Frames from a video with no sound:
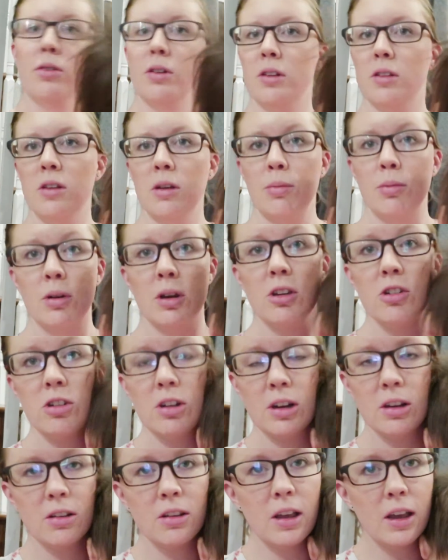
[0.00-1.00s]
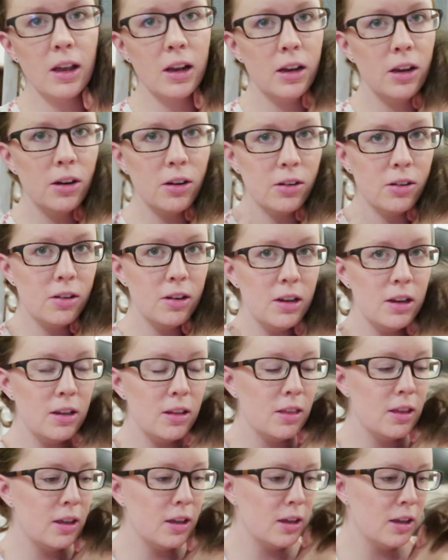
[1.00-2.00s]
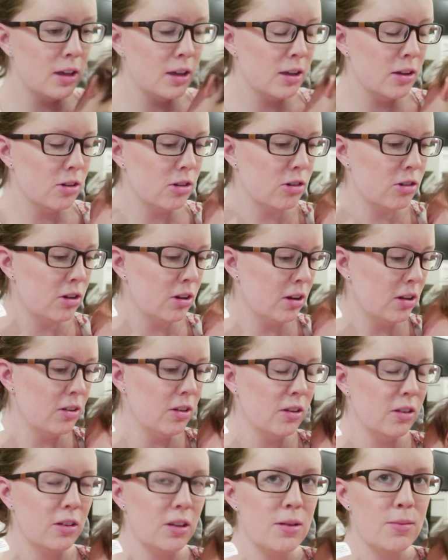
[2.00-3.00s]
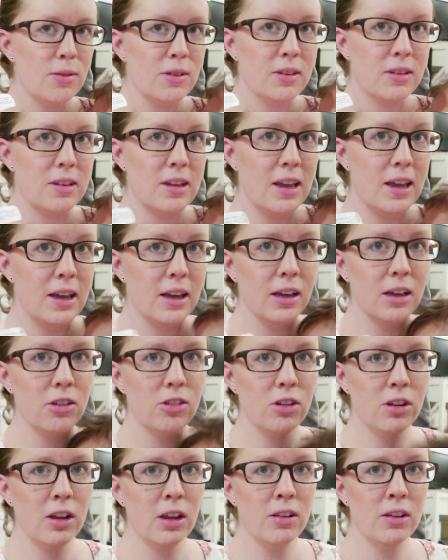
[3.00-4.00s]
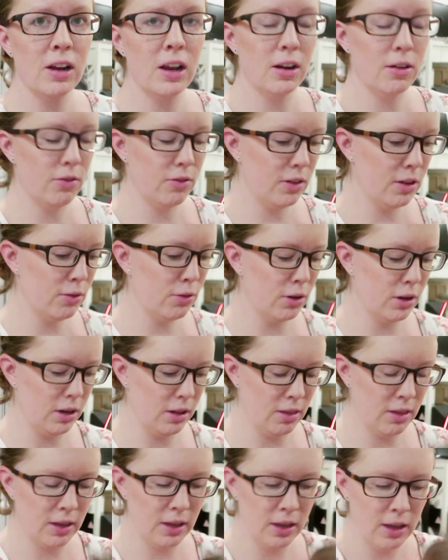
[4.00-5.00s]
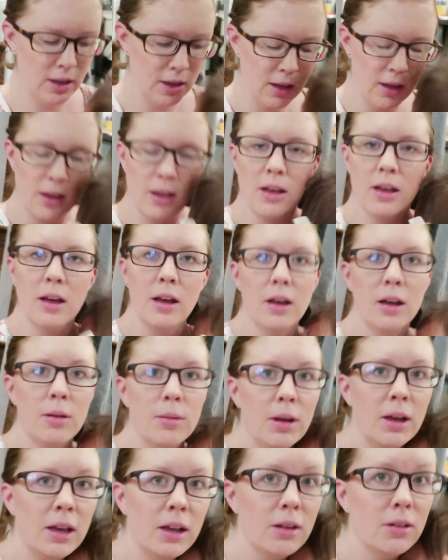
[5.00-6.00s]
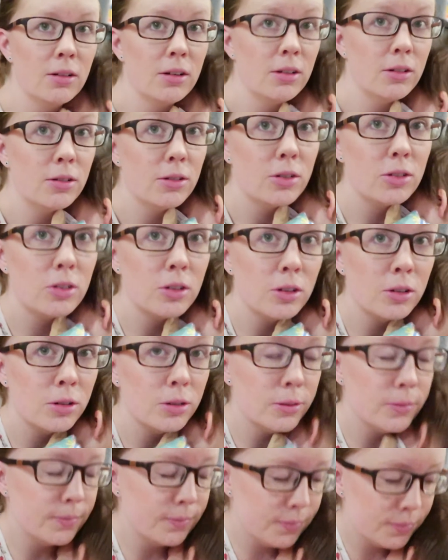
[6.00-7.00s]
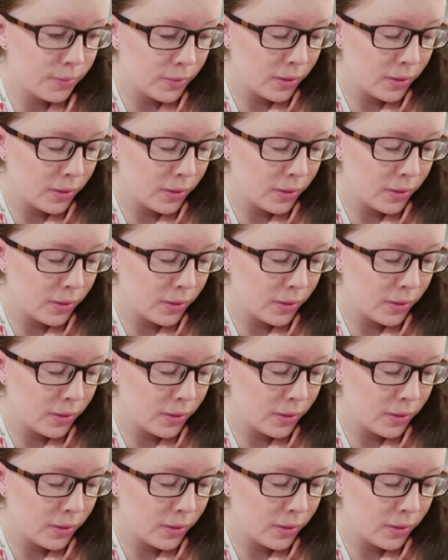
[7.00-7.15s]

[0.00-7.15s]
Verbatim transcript: if it's separation anxiety or teething. She doesn't seem sick. She hasn't had a fever or anything. Um, I don't know. So